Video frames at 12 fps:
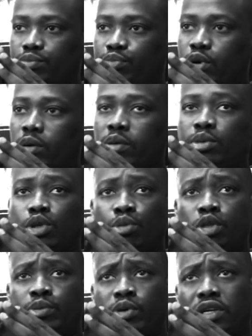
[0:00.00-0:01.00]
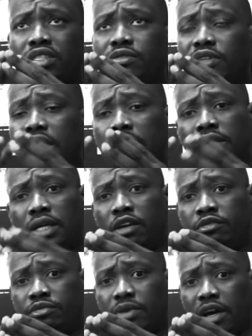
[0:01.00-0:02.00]
probably the most productive client that
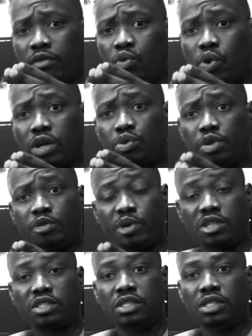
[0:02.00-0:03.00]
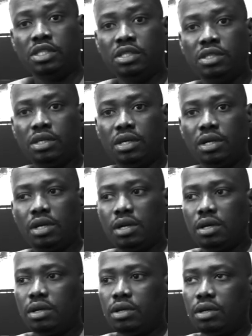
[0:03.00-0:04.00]
I've worked with personally.
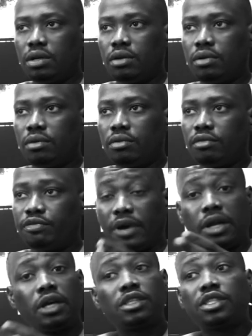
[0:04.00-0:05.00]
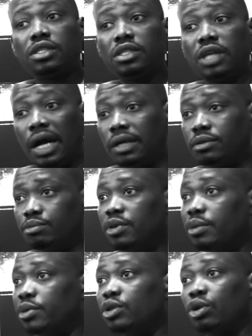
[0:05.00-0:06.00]
financially and
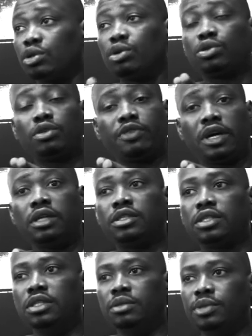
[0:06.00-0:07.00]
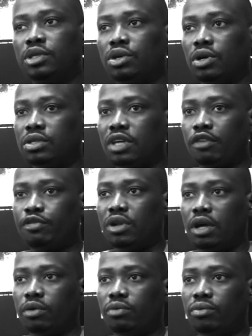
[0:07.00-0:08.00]
maybe not also financially, because I feel
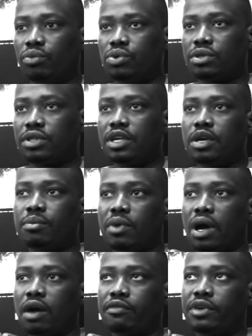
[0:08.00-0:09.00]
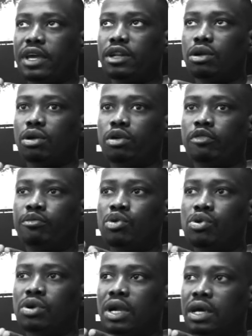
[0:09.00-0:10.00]
like with him I've gained a lot of
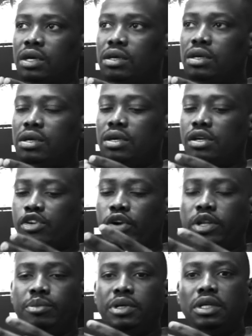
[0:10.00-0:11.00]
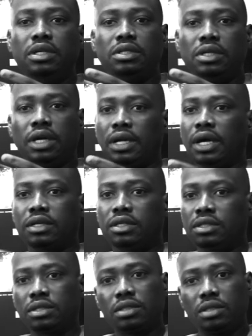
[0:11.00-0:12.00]
more like credibility and
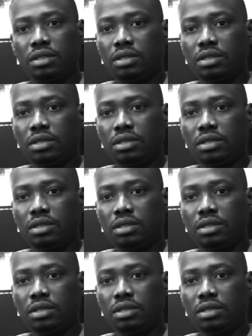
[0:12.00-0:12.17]
access